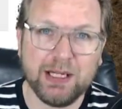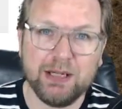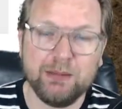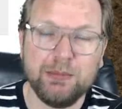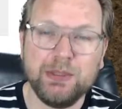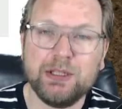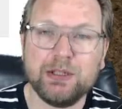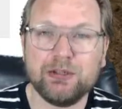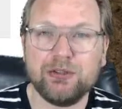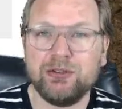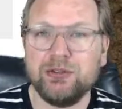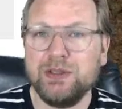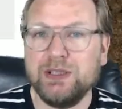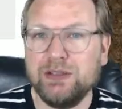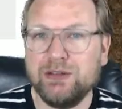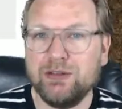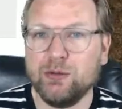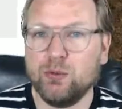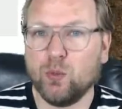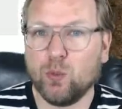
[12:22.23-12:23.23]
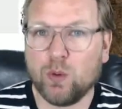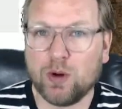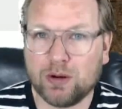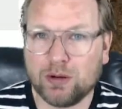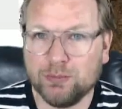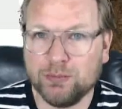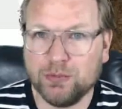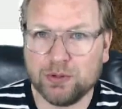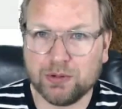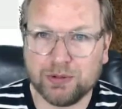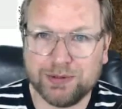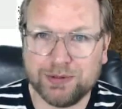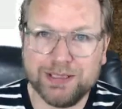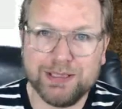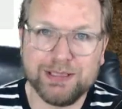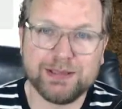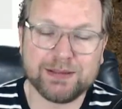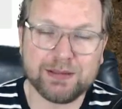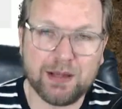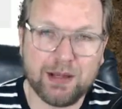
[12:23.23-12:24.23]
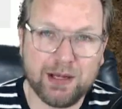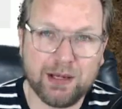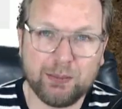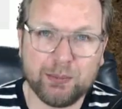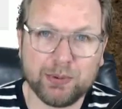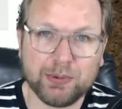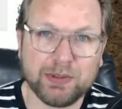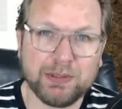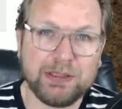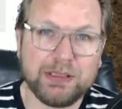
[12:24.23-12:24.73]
because you need to warm your leads up.